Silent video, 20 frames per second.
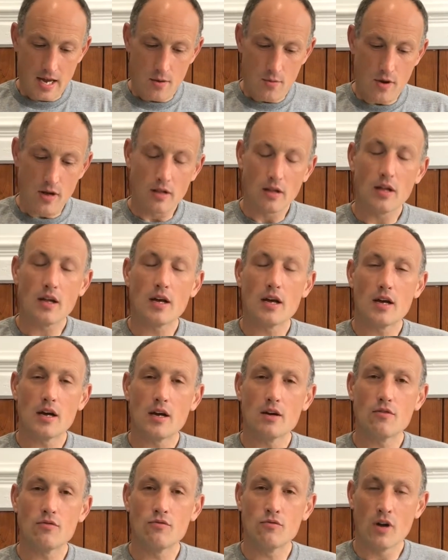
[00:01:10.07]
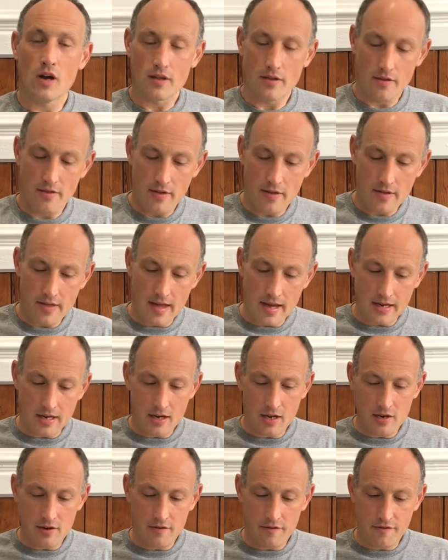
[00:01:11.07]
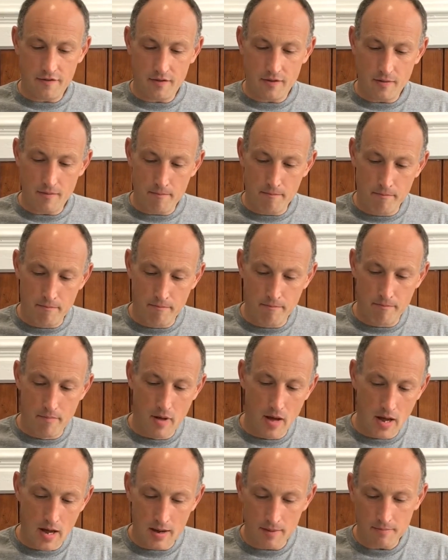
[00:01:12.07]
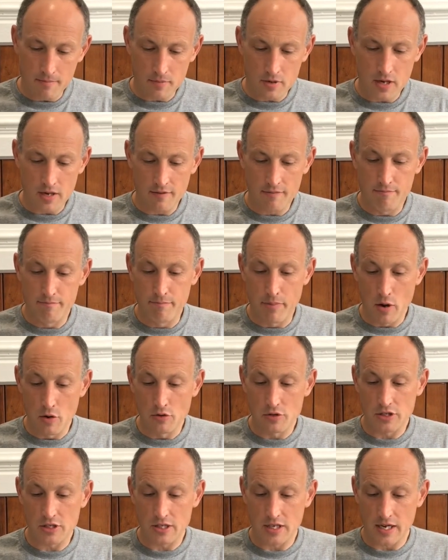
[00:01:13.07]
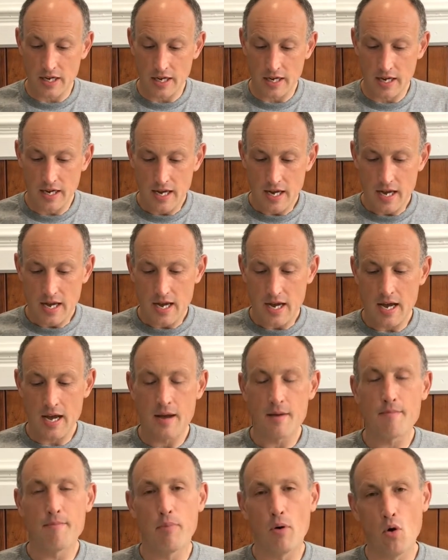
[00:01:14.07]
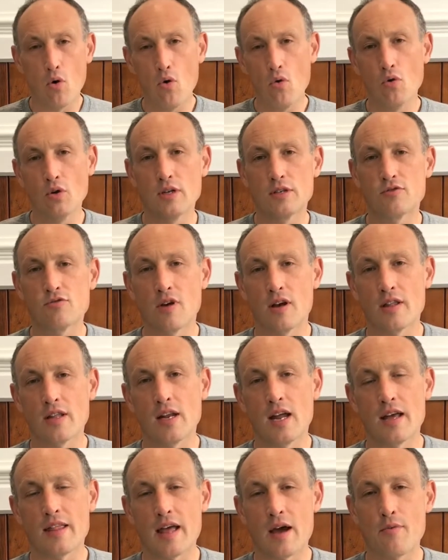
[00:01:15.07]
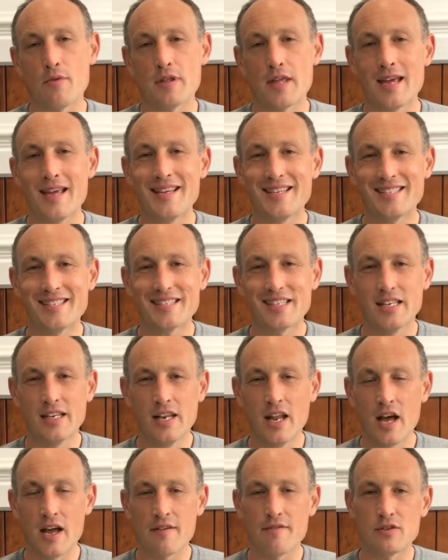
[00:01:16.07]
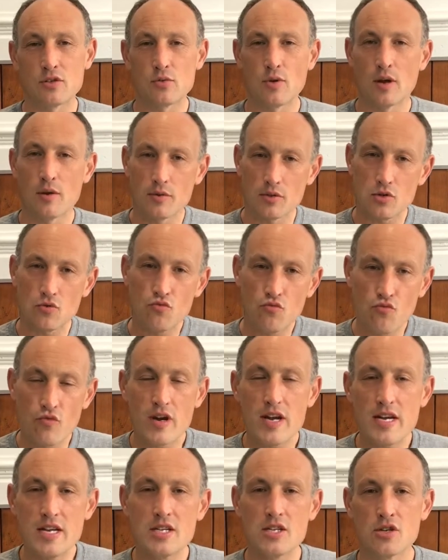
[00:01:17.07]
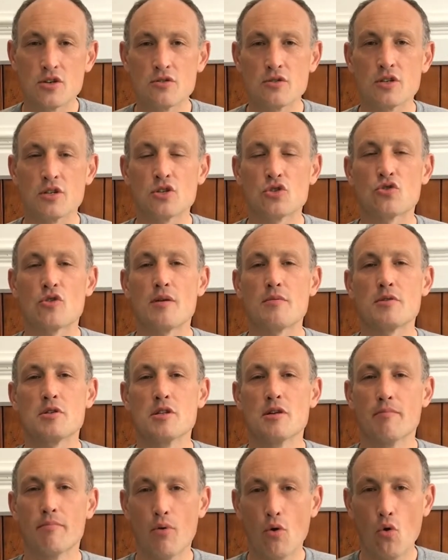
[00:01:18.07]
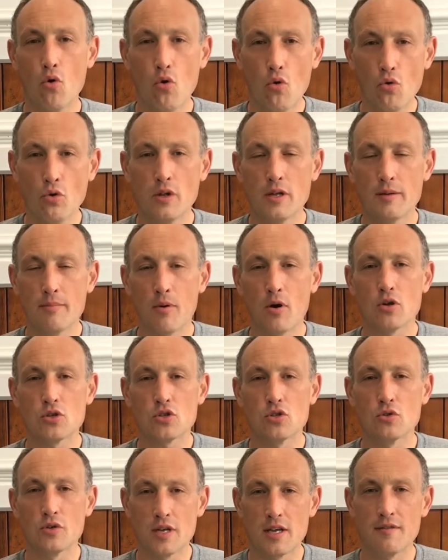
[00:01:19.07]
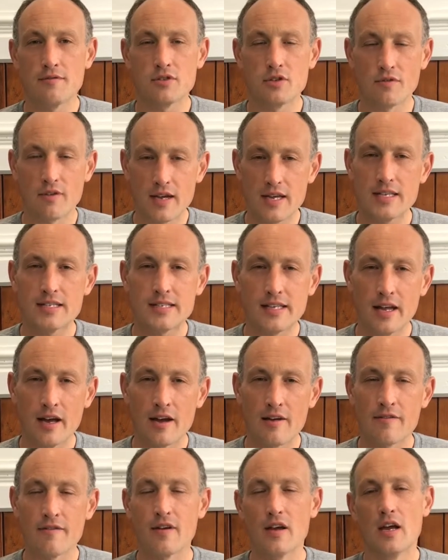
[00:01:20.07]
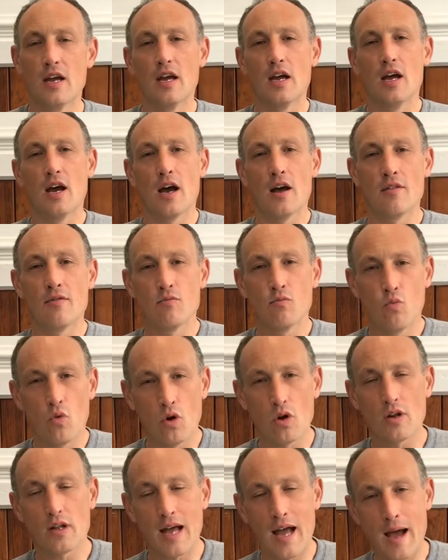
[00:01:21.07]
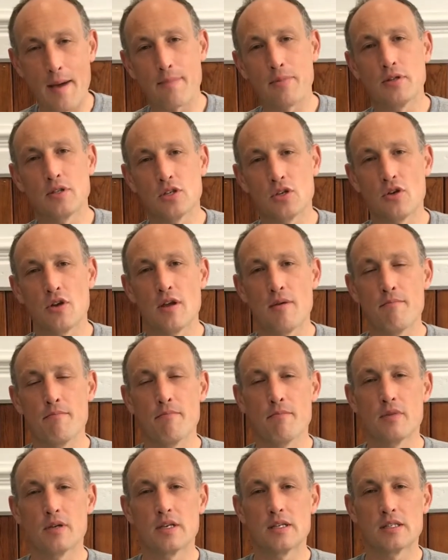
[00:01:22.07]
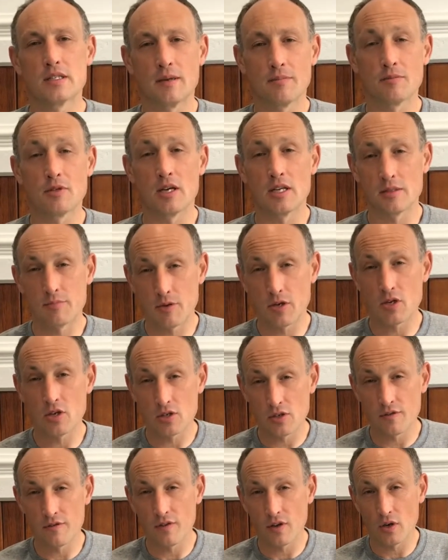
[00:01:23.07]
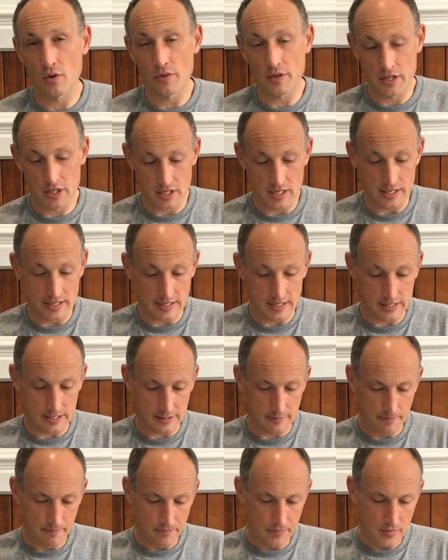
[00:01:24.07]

Well, rather than that kind of um, kind of boasting. Uh, Paul is rather like that with his life as well. I want to read you the description that Paul the Apostle gives of his life and what happened to him sometimes because of following Jesus.